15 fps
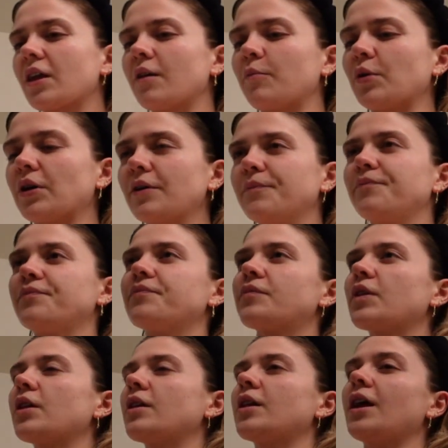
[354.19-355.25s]
But
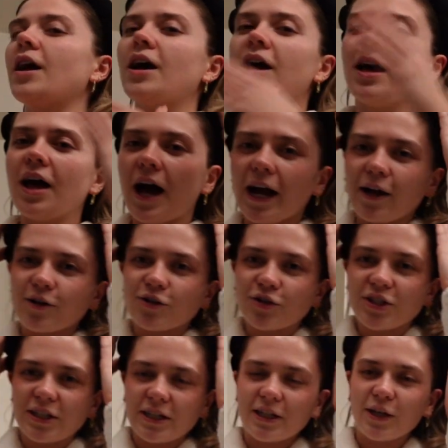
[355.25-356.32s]
I
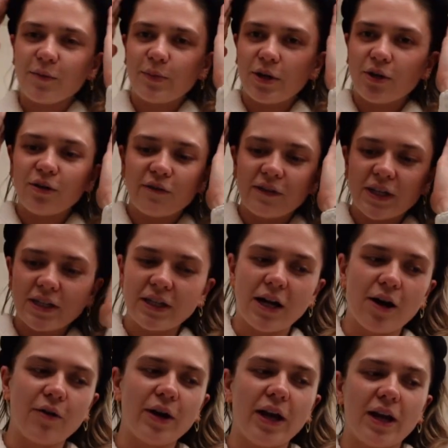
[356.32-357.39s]
understand the appeal of these
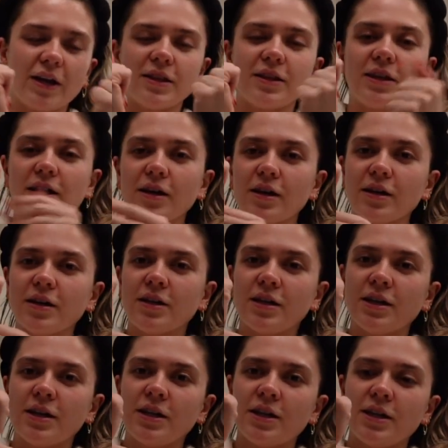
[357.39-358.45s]
now, and the
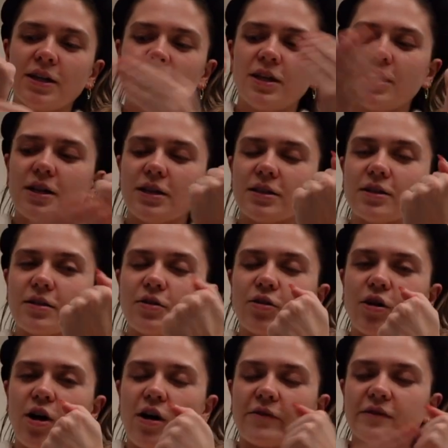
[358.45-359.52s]
little
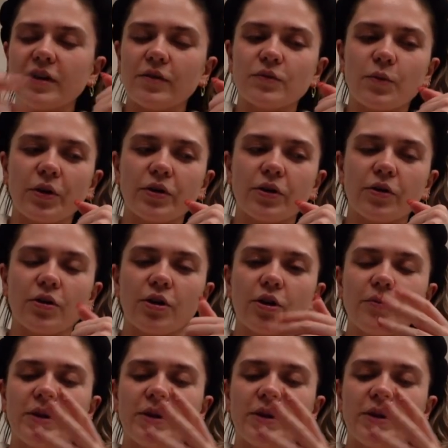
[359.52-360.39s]
cuffs I was wearing earlier,